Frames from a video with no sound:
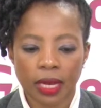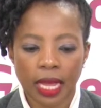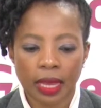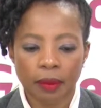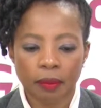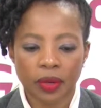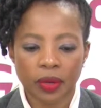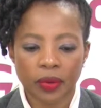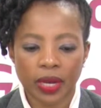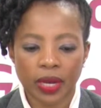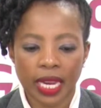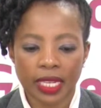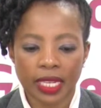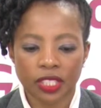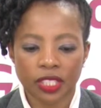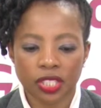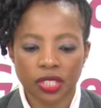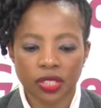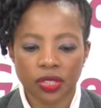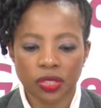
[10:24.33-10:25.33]
Labour
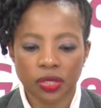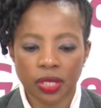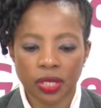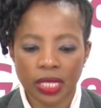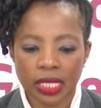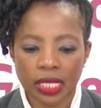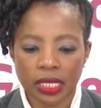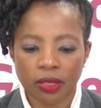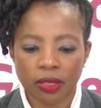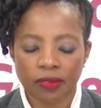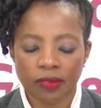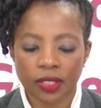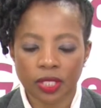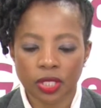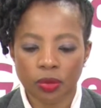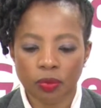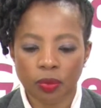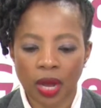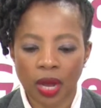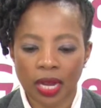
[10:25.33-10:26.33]
Relations Unit of
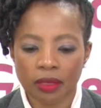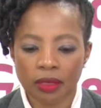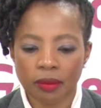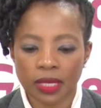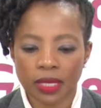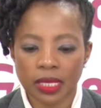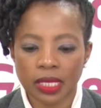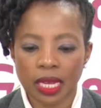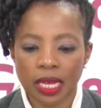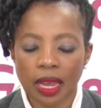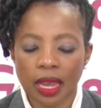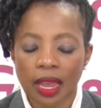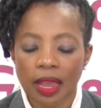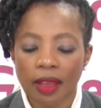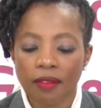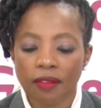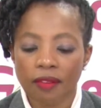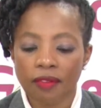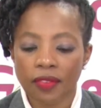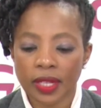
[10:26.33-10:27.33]
the department
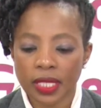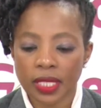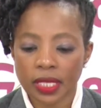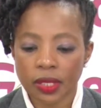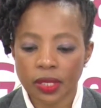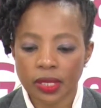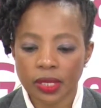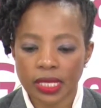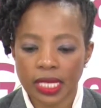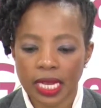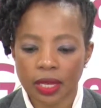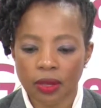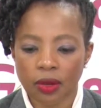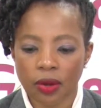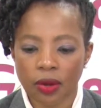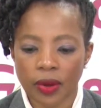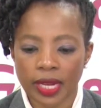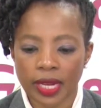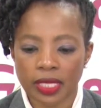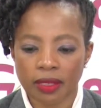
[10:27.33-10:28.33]
failed to take
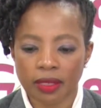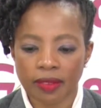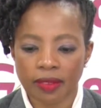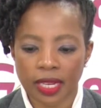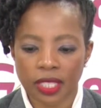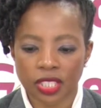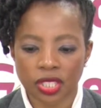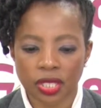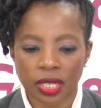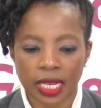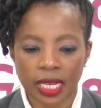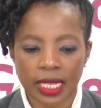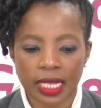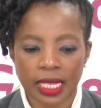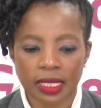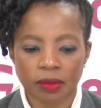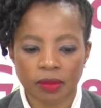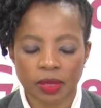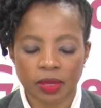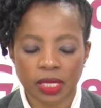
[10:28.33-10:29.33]
corrective action
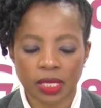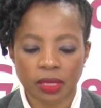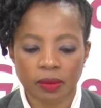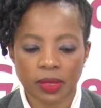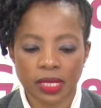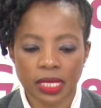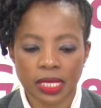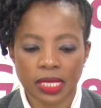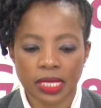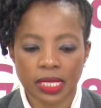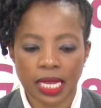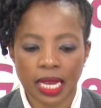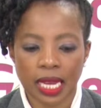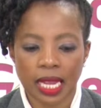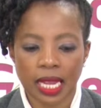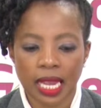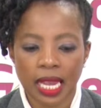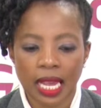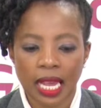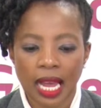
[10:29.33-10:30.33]
against Mr.
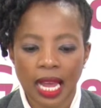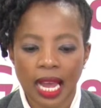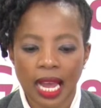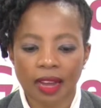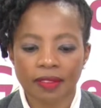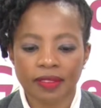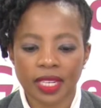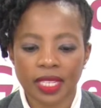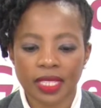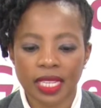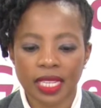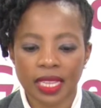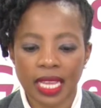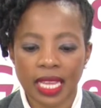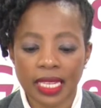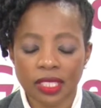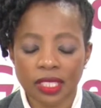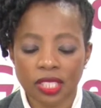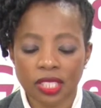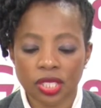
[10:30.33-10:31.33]
Msiza after the
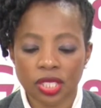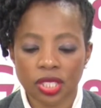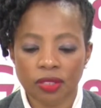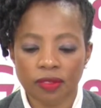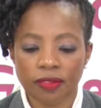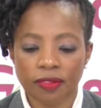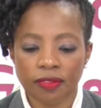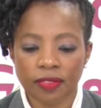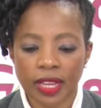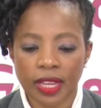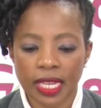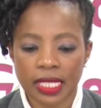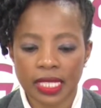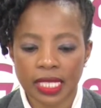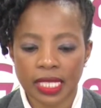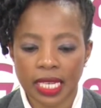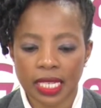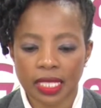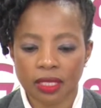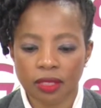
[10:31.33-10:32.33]
then Chief
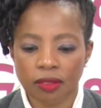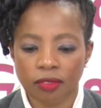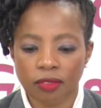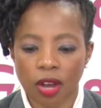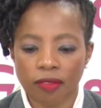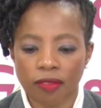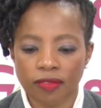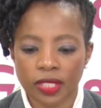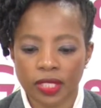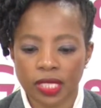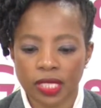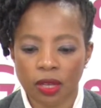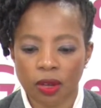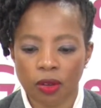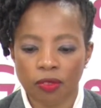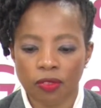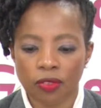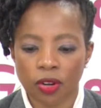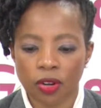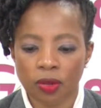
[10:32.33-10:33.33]
Executive Officer
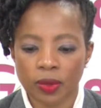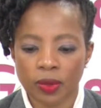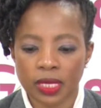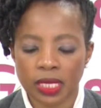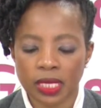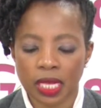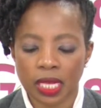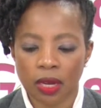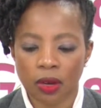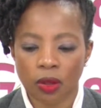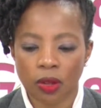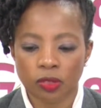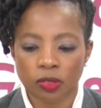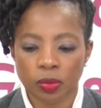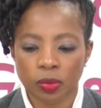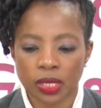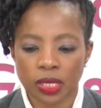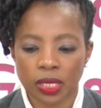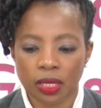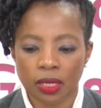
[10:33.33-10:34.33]
of Groblersdal
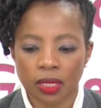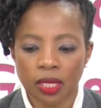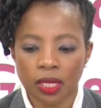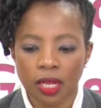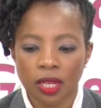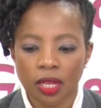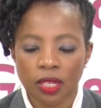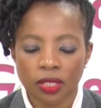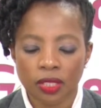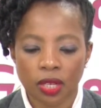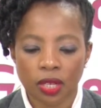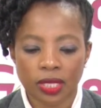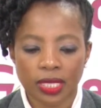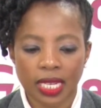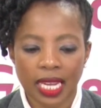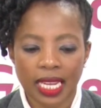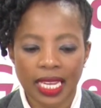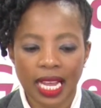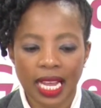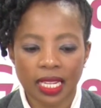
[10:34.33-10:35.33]
Hospital,
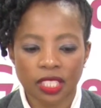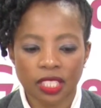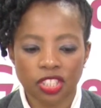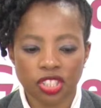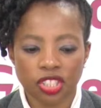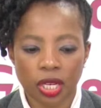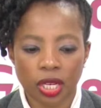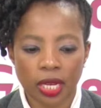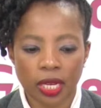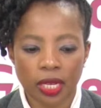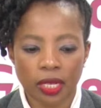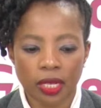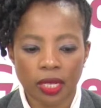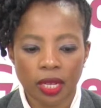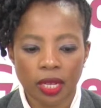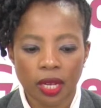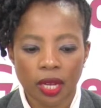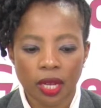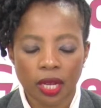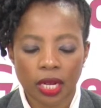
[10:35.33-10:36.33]
Dr. L.J.
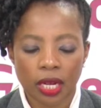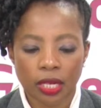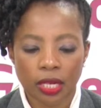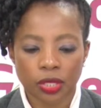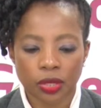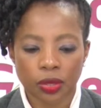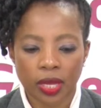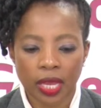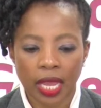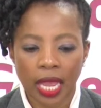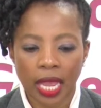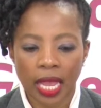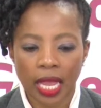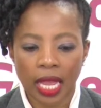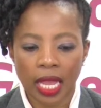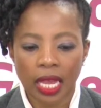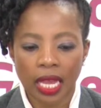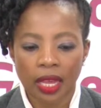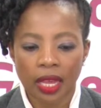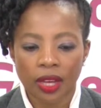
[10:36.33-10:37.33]

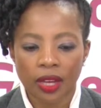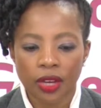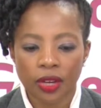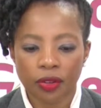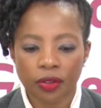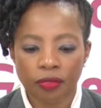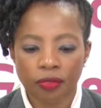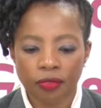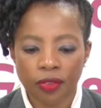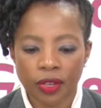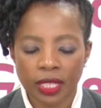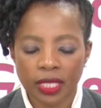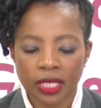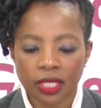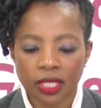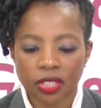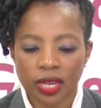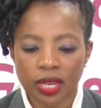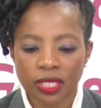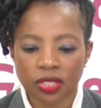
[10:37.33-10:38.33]
Rashukeng, referred
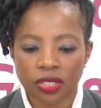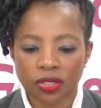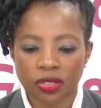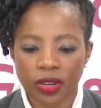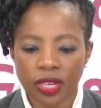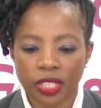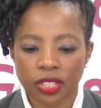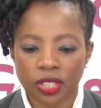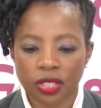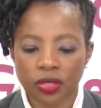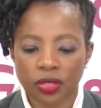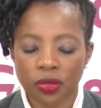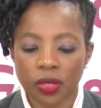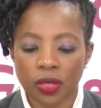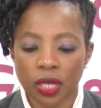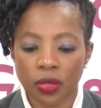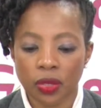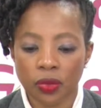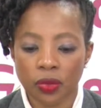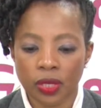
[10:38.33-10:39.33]
the transgression to
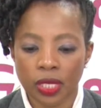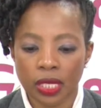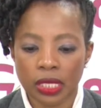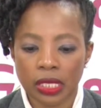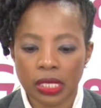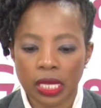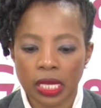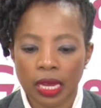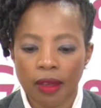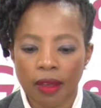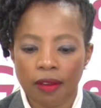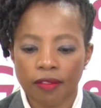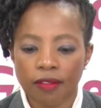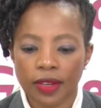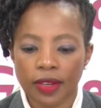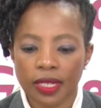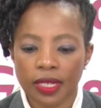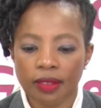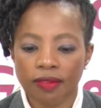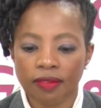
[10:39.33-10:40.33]
the unit
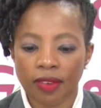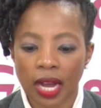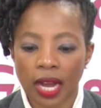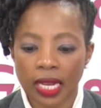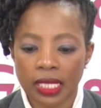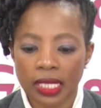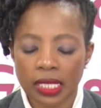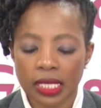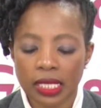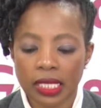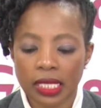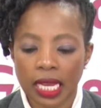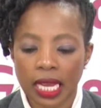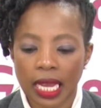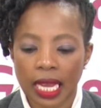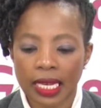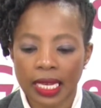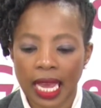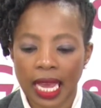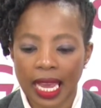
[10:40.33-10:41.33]
for advice
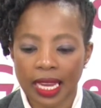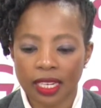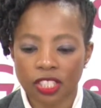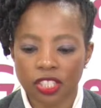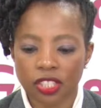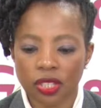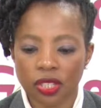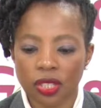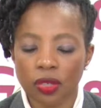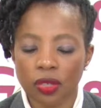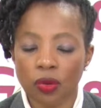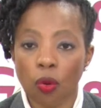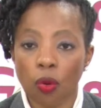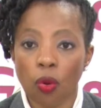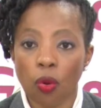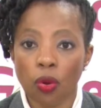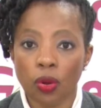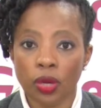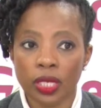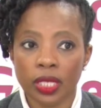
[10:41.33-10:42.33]
and action in
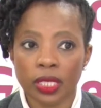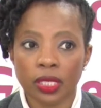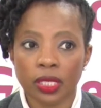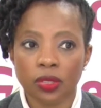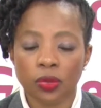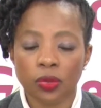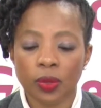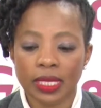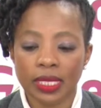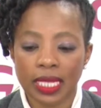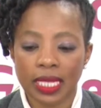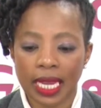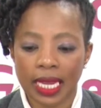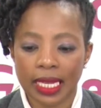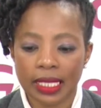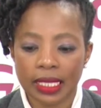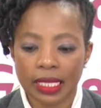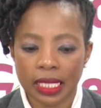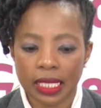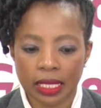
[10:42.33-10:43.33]
August
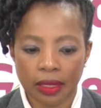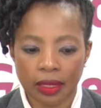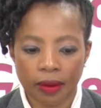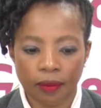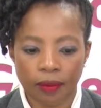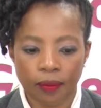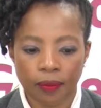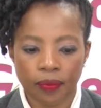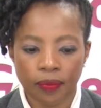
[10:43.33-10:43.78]
2018.